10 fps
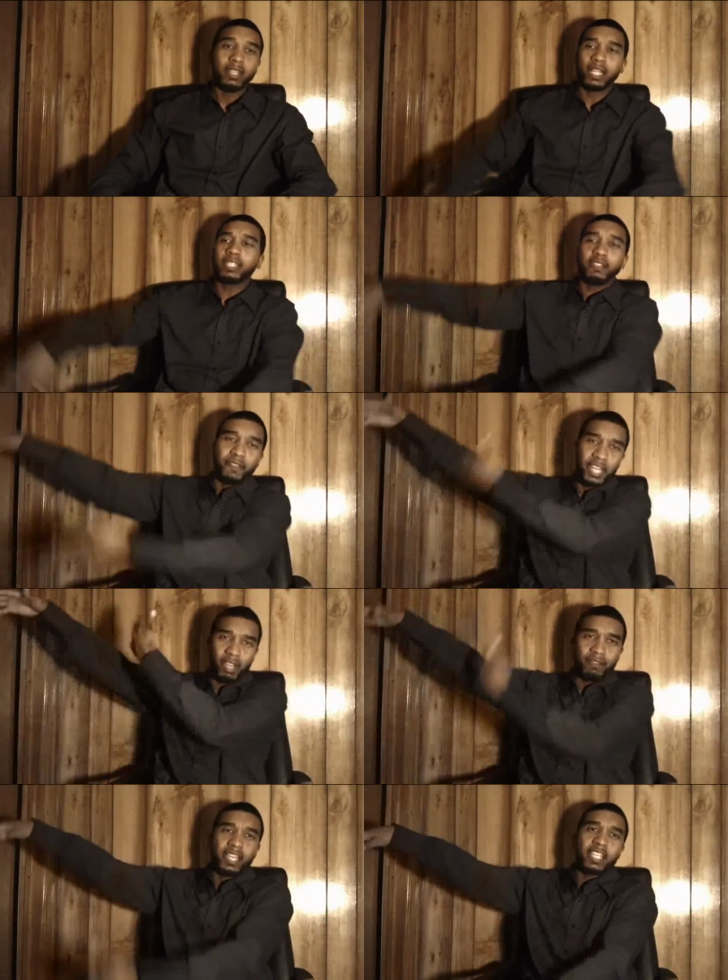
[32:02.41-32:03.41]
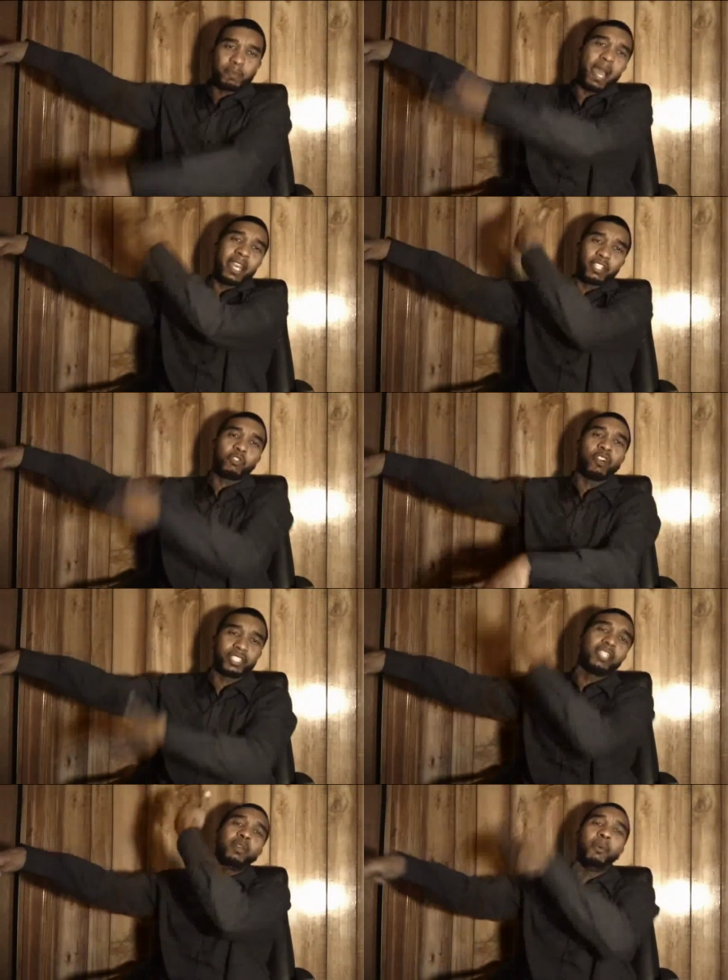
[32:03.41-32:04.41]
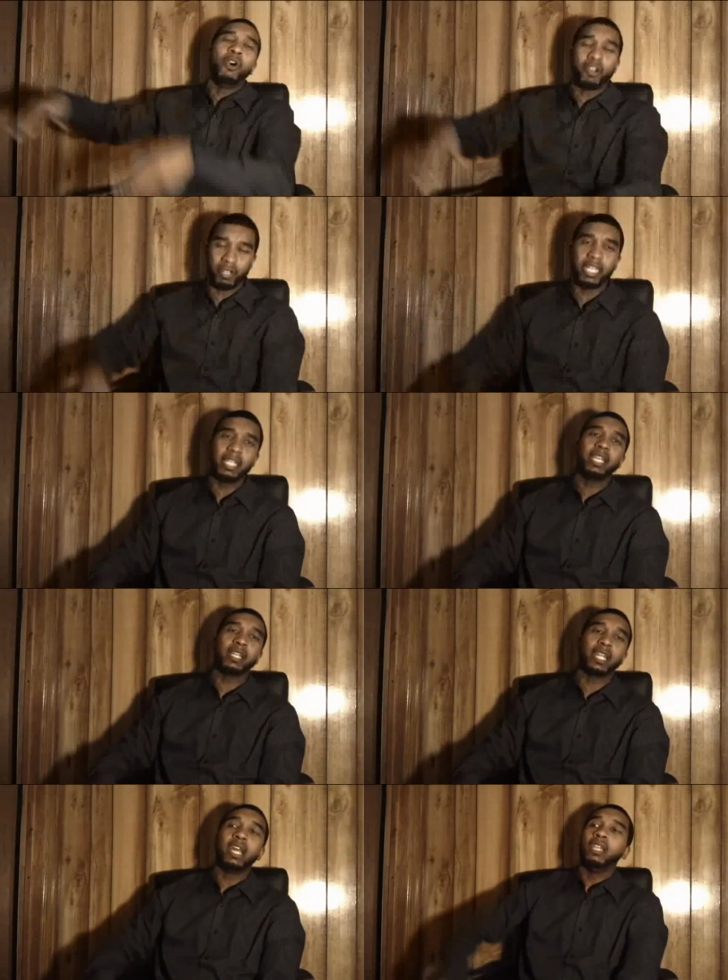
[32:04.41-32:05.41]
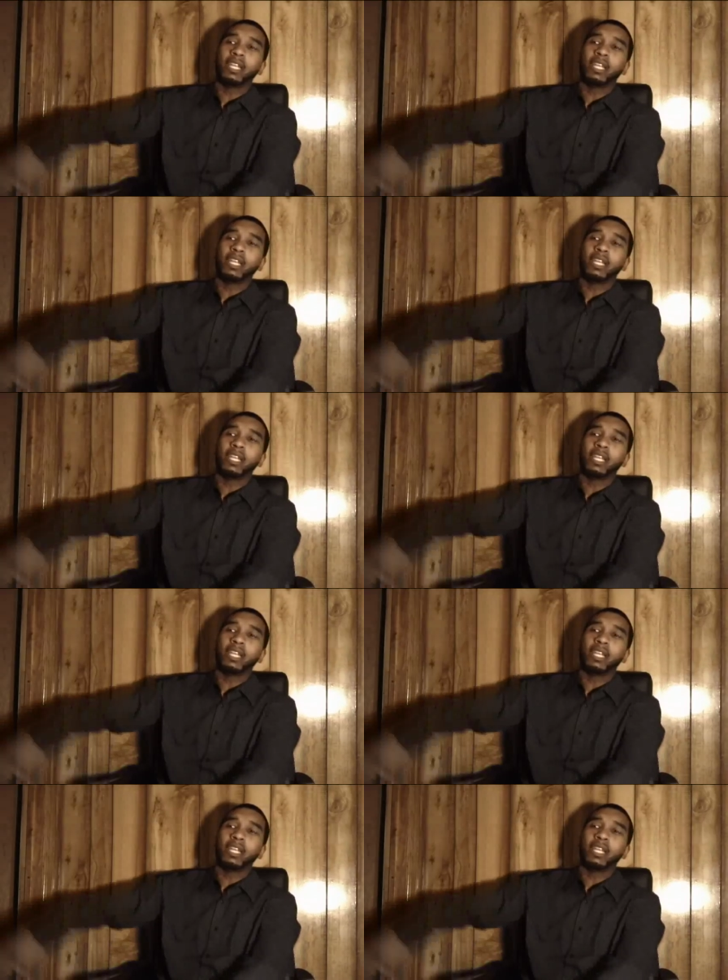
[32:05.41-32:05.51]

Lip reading: Look at the video of the Hispanics crossing the border illegally.